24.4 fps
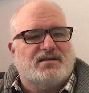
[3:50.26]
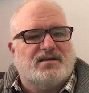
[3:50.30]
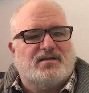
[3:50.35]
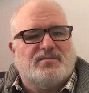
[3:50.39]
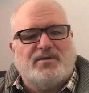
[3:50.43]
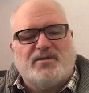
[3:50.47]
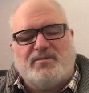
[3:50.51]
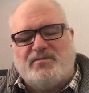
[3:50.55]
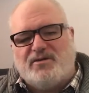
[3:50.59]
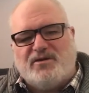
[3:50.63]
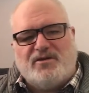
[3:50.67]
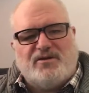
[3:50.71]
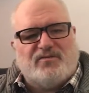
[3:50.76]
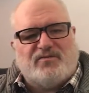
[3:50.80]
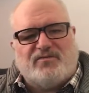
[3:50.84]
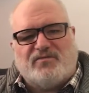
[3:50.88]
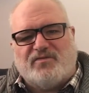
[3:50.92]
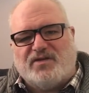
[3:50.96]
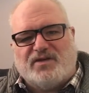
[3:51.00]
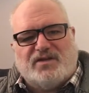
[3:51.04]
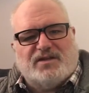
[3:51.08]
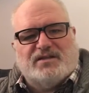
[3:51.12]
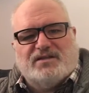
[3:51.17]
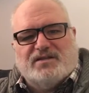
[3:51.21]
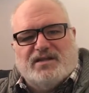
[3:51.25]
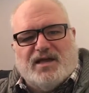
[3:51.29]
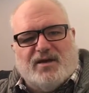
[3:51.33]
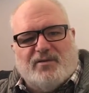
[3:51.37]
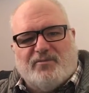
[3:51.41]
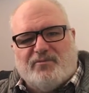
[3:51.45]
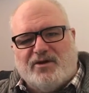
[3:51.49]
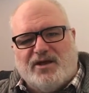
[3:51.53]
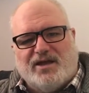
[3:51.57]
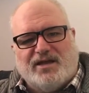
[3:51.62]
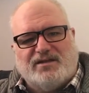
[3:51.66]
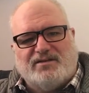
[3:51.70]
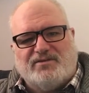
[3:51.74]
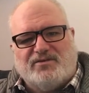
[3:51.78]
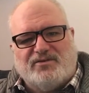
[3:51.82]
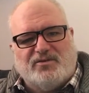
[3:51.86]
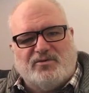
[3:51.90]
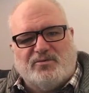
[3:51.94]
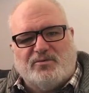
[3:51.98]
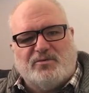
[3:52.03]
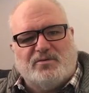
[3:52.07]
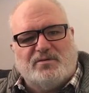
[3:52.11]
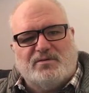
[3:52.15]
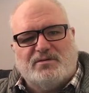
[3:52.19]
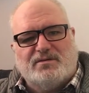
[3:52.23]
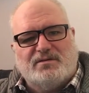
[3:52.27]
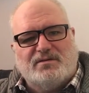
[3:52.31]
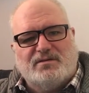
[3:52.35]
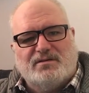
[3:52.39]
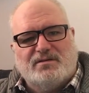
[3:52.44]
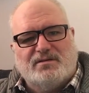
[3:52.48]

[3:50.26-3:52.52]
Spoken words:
Maybe you're feeling that way too,